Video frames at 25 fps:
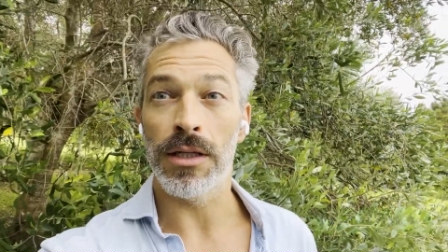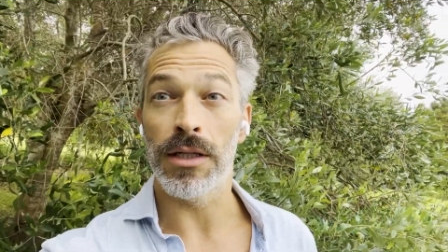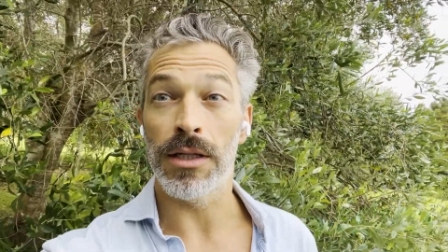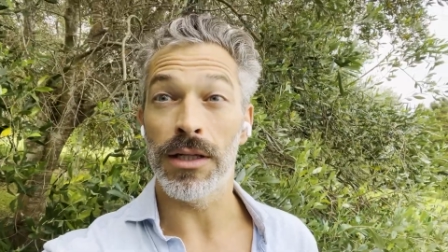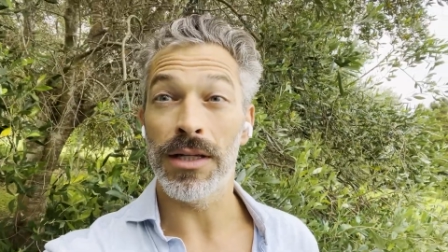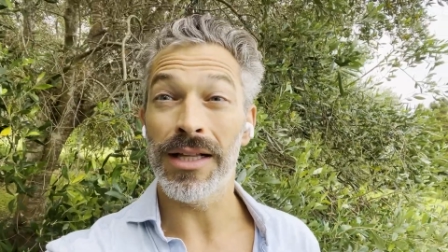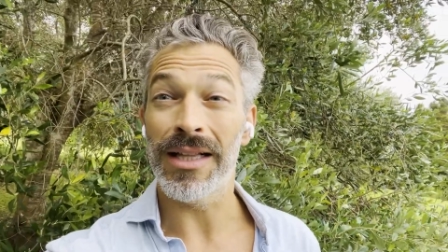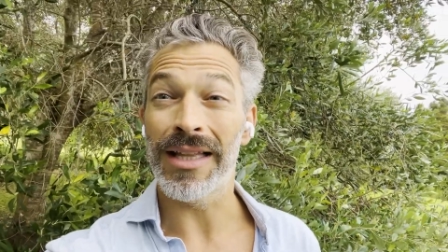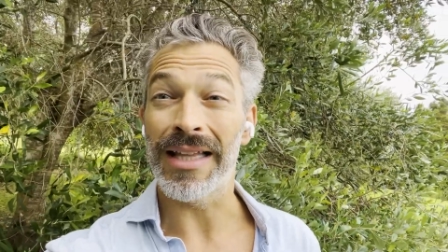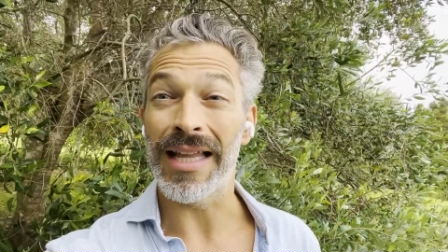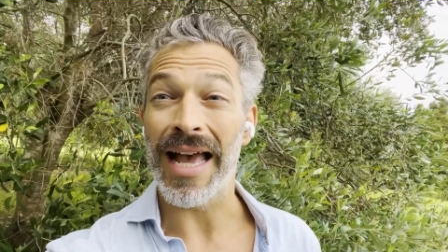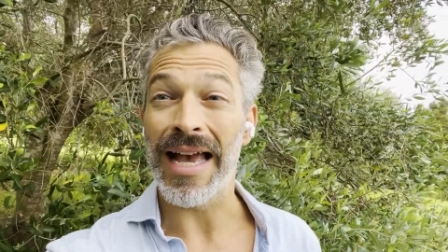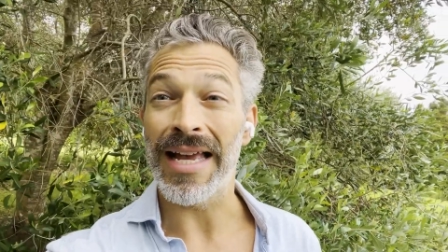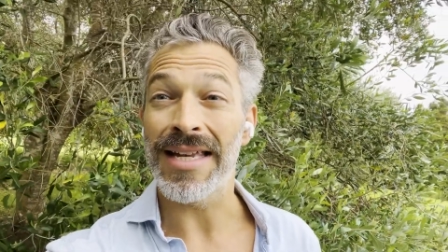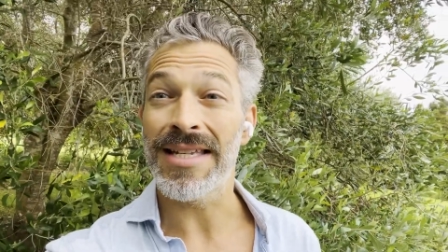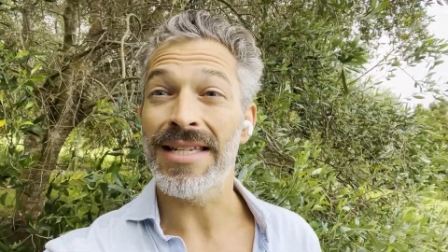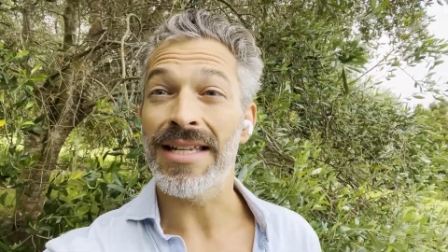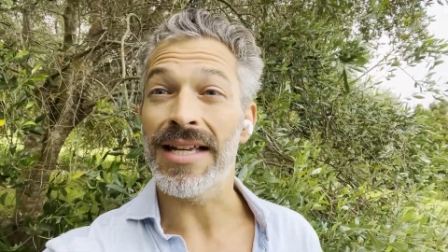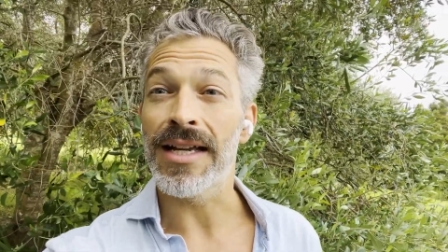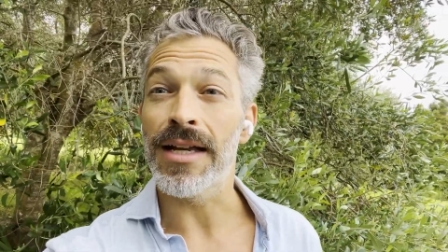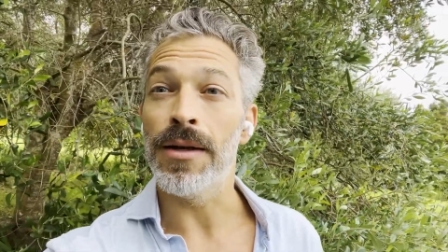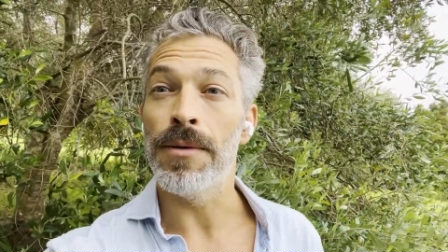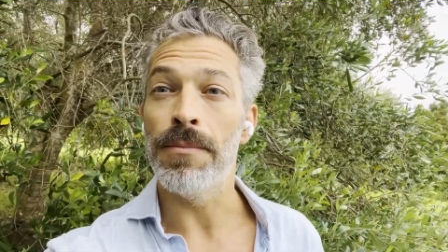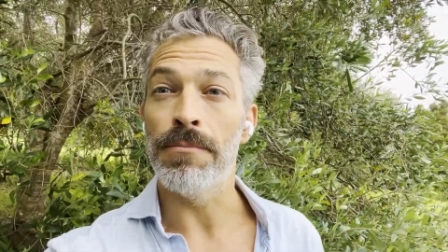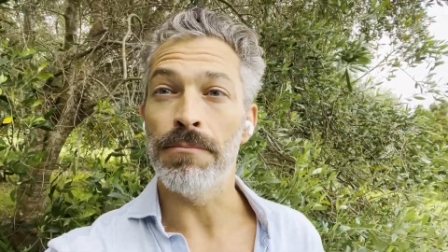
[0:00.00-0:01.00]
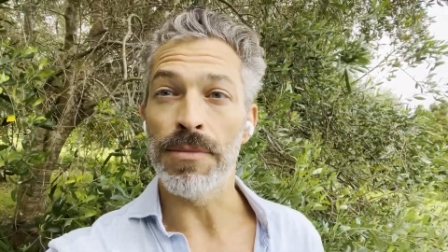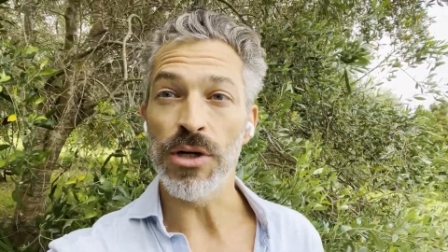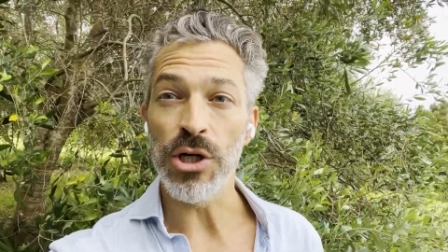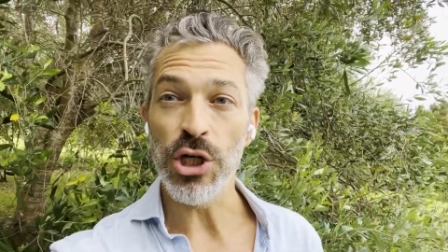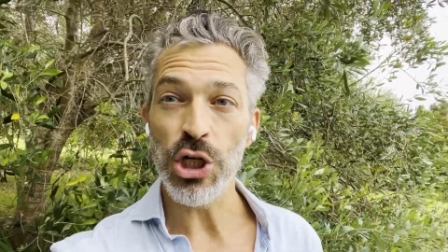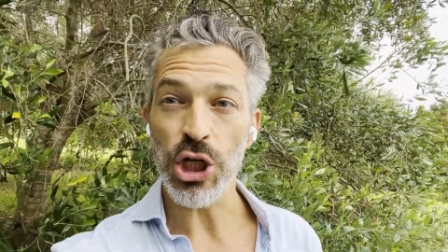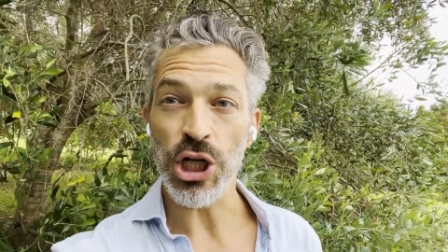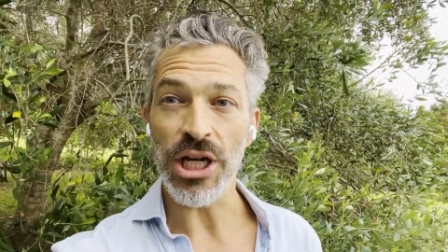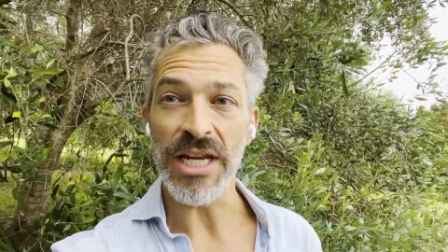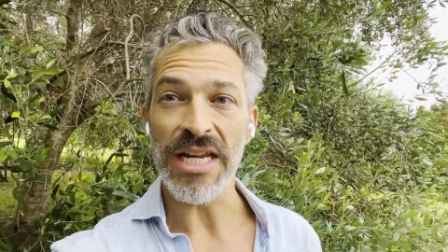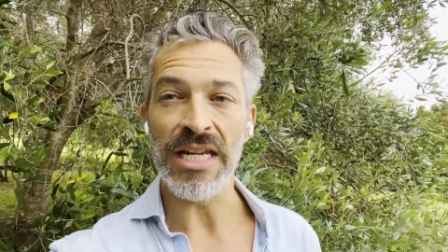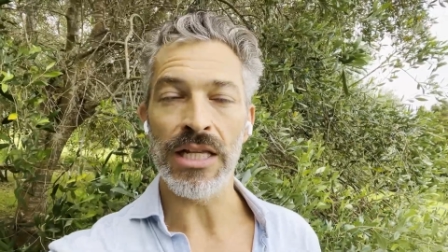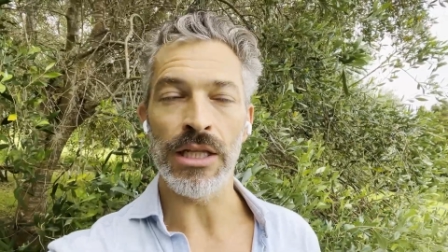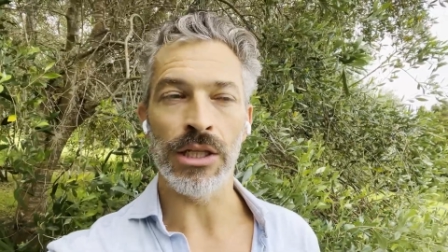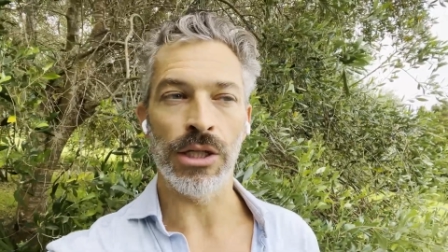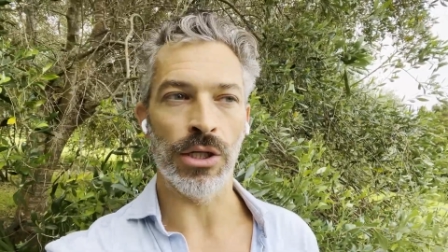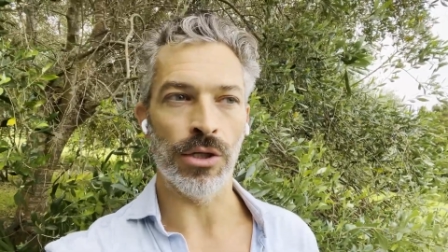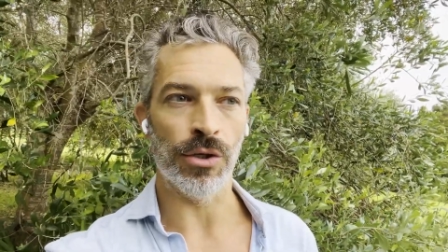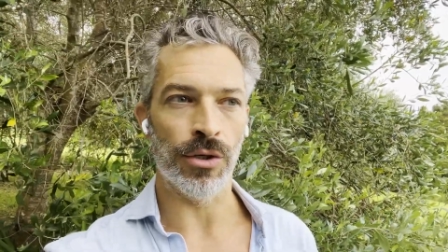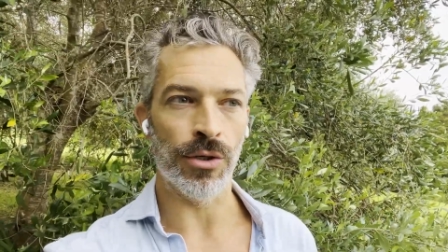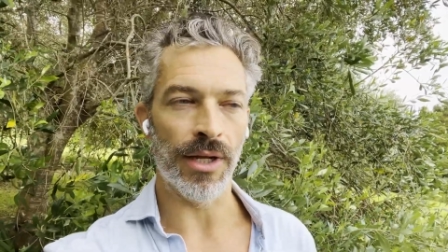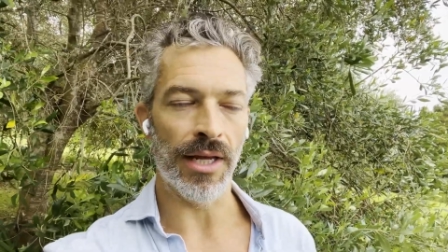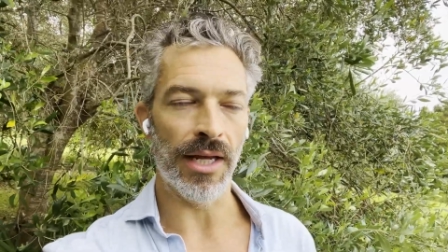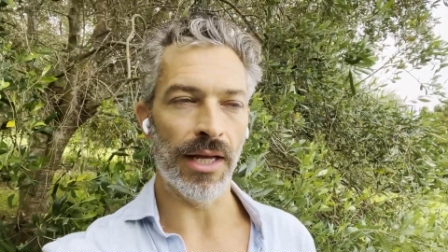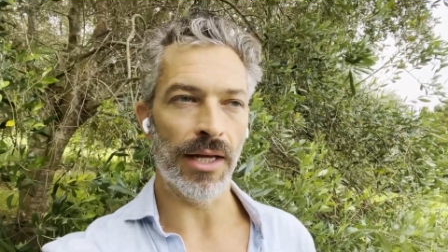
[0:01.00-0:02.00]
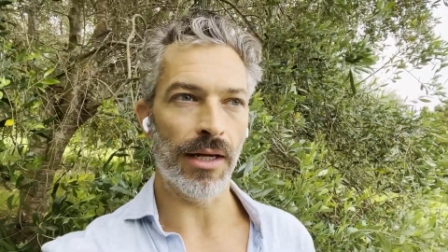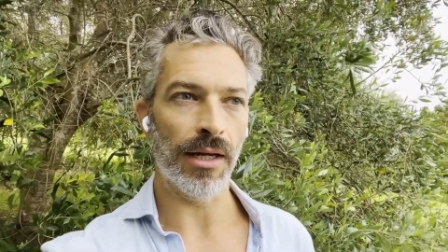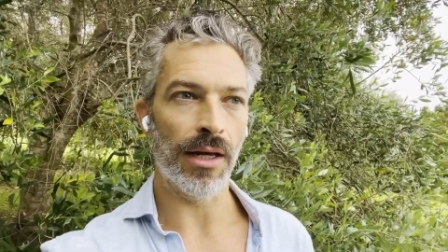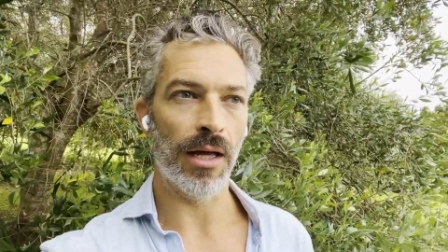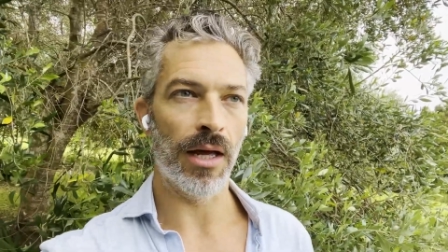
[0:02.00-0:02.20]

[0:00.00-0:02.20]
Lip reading: classic machine learning.